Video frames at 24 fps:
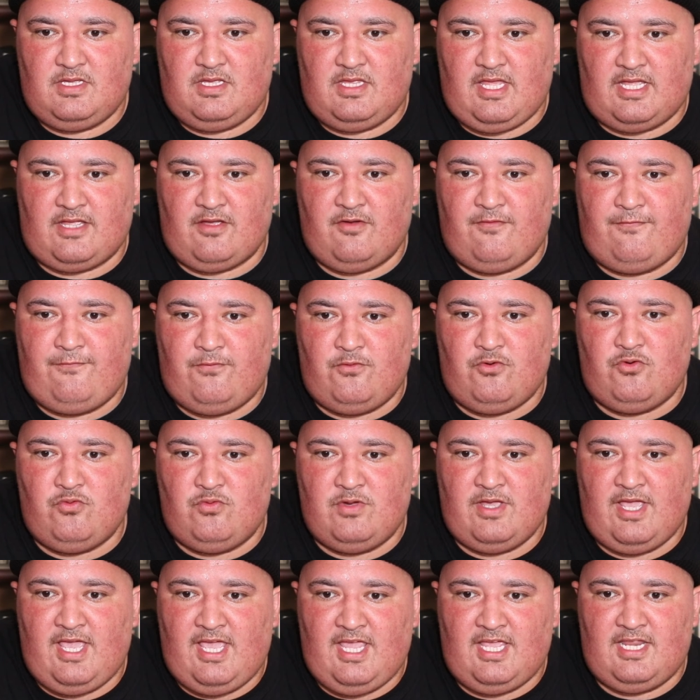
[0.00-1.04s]
like a full
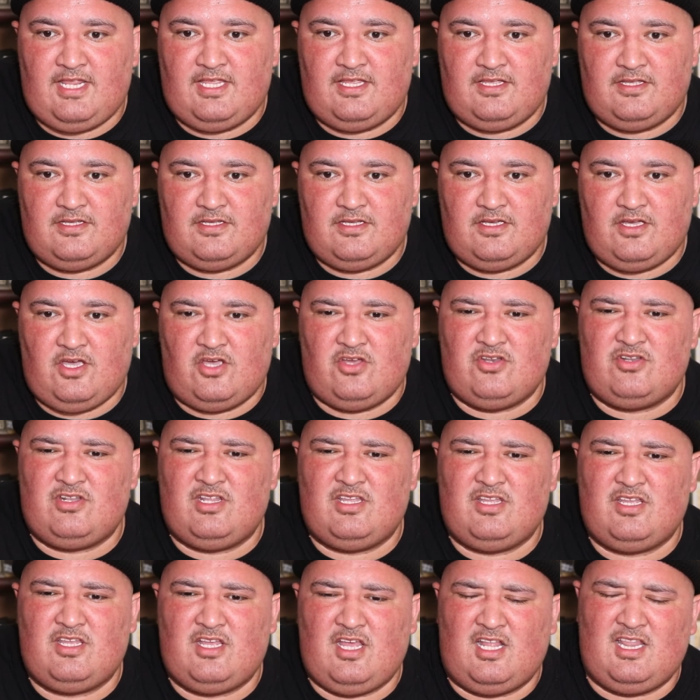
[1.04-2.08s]
180 on
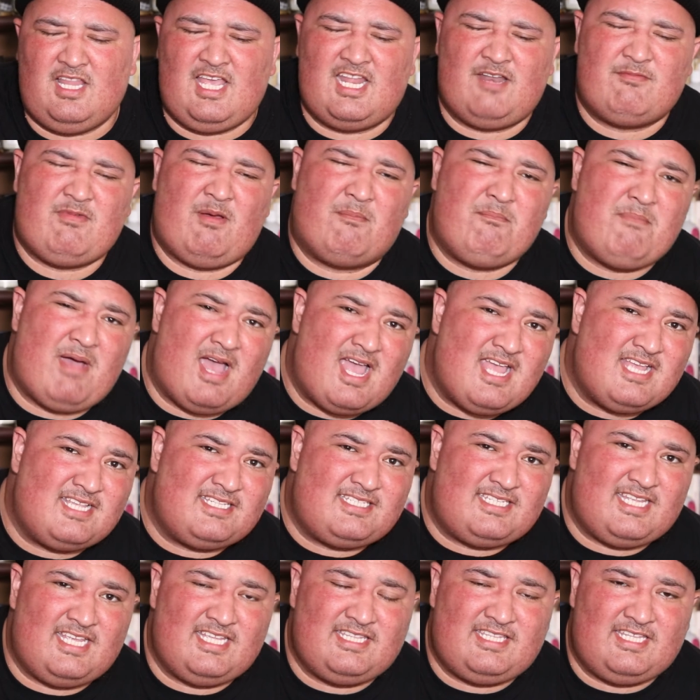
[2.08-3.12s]
a lot of my
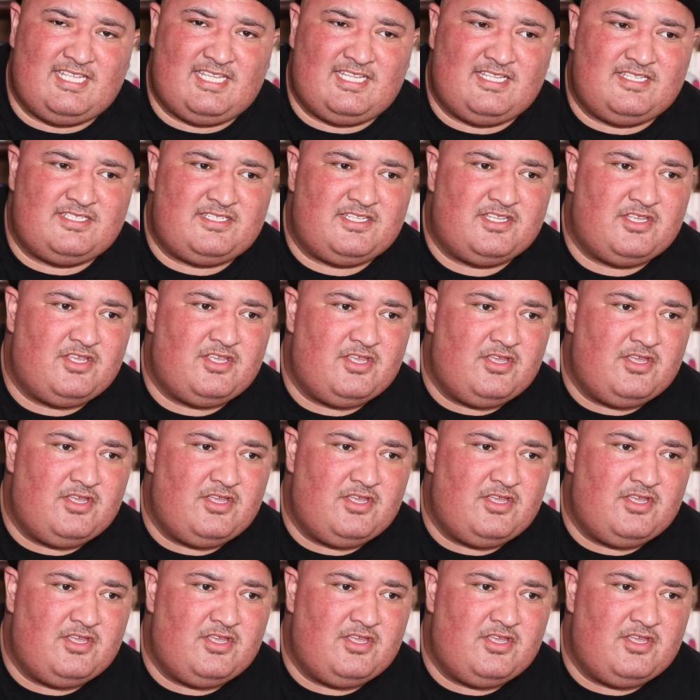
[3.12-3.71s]
mindset things,